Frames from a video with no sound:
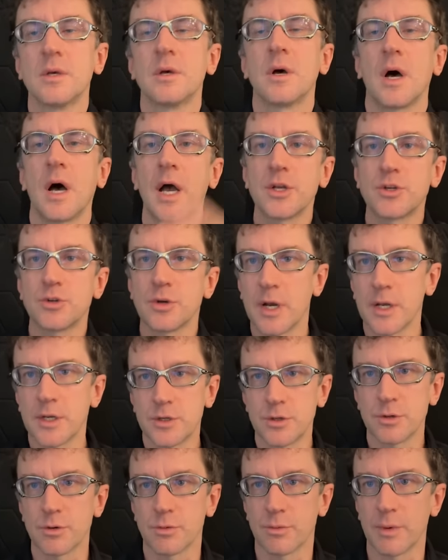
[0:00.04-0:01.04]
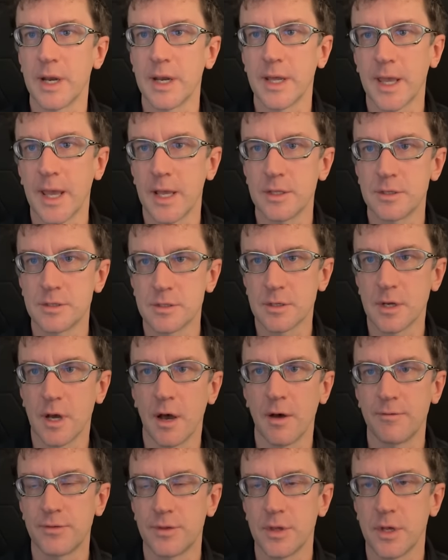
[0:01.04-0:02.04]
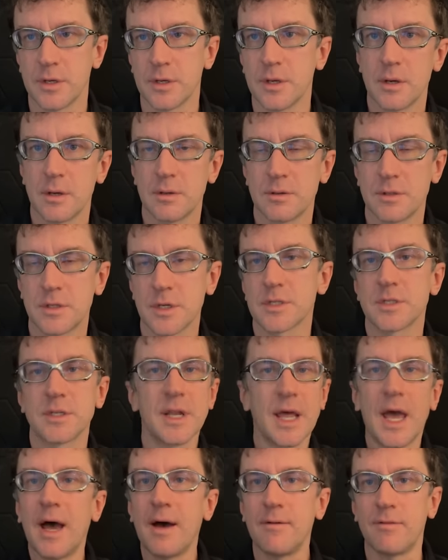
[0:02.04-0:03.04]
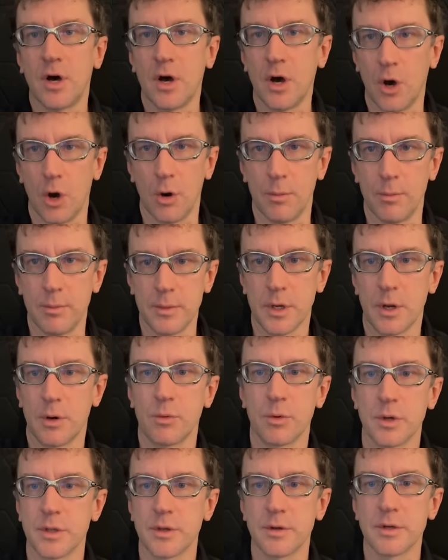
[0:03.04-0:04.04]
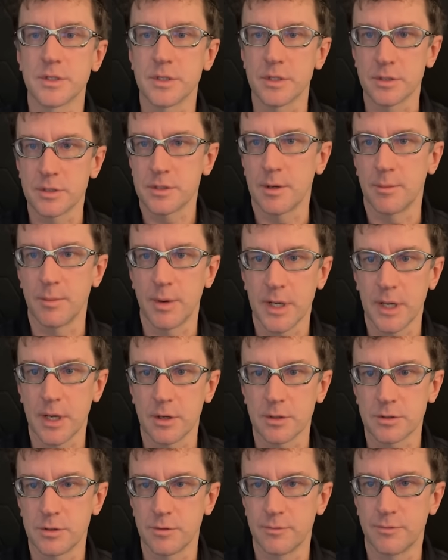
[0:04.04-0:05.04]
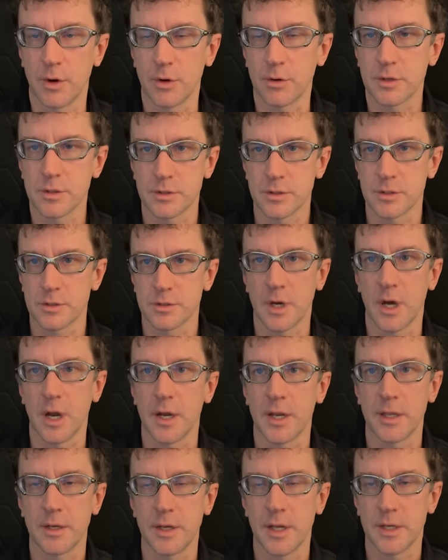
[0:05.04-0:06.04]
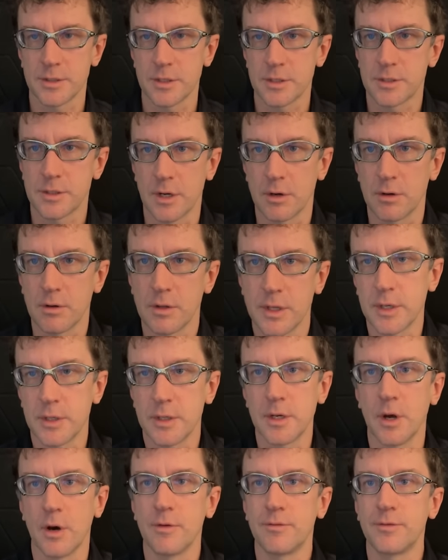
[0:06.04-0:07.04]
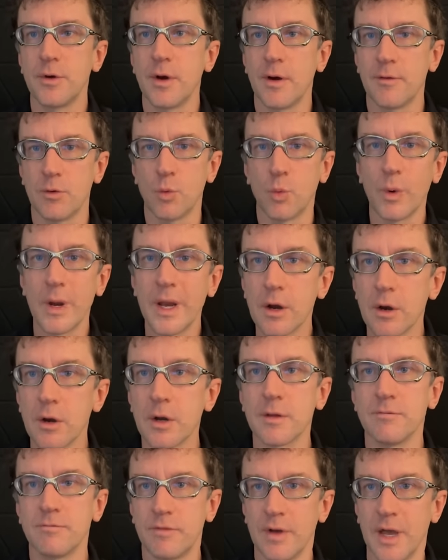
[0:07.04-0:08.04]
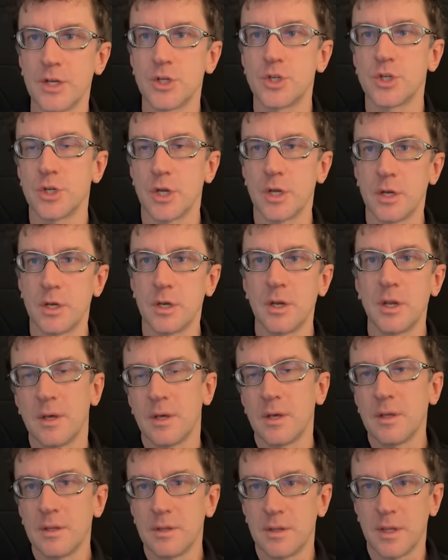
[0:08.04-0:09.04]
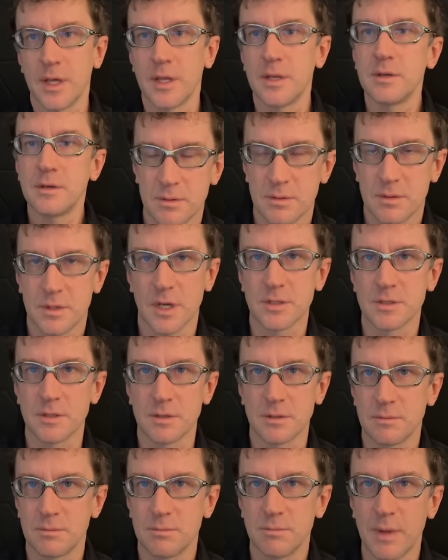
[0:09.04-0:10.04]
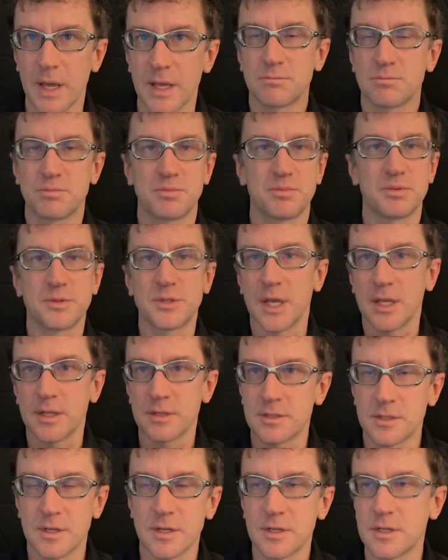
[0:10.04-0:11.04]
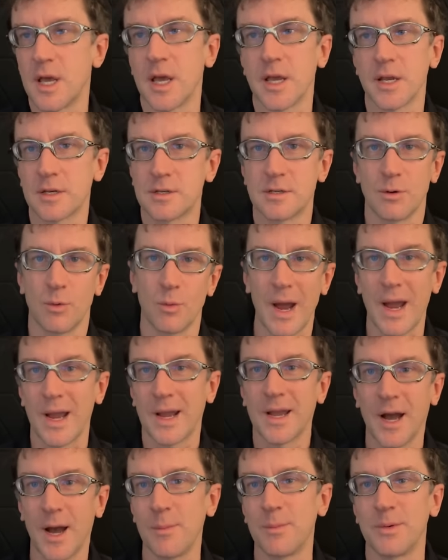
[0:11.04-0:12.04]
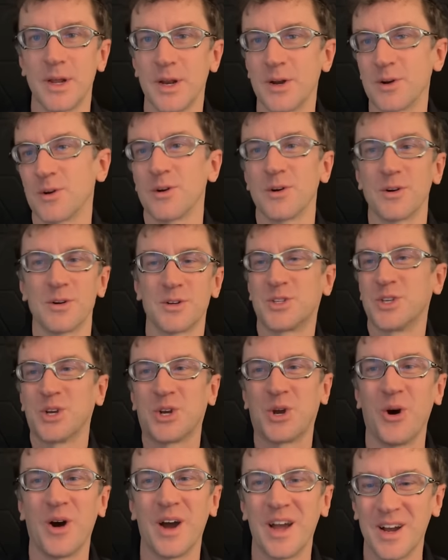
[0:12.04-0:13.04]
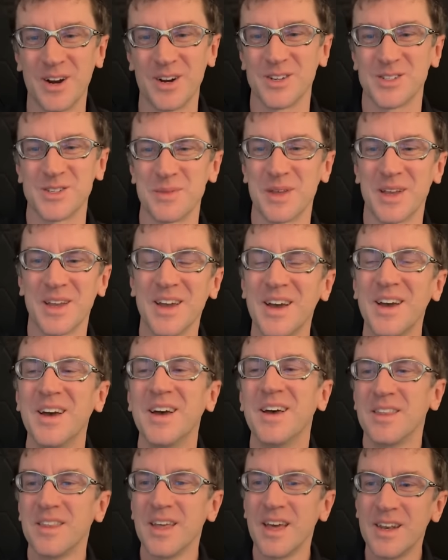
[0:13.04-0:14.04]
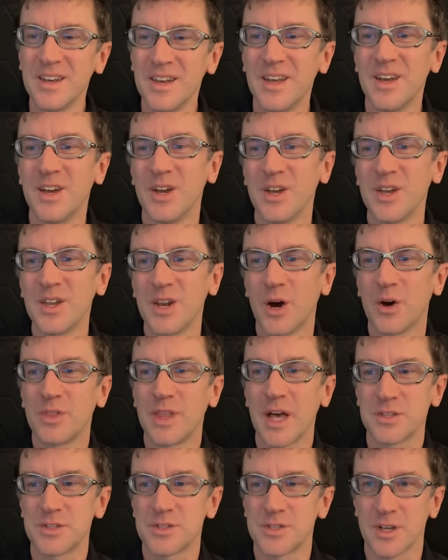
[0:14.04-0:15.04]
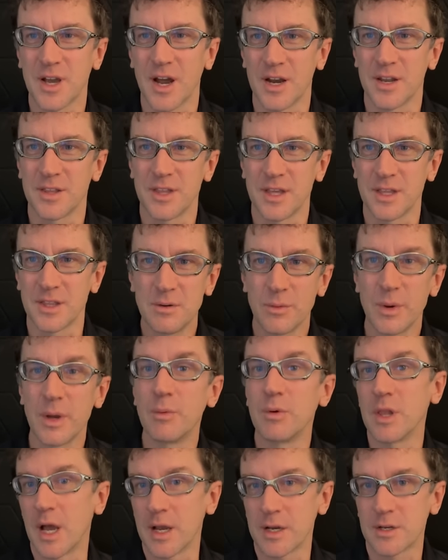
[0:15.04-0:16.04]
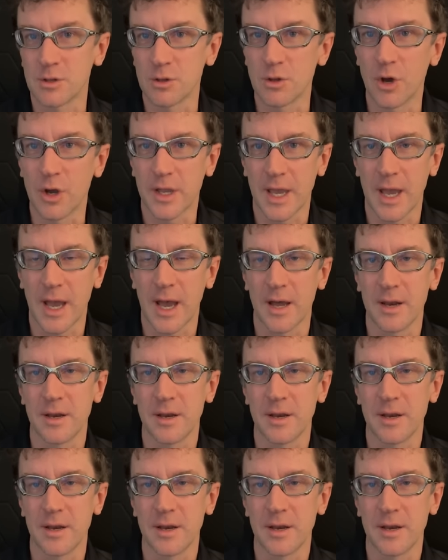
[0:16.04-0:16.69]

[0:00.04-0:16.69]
I try to do the renegade stuff that doesn't have a home, you know, where there isn't somebody else who focuses on it necessarily. You know, if you have a weird invention that doesn't make sense to take to Y Combinator or Sequoia or something, then, you know, that's the kind of thing that we would like to look at.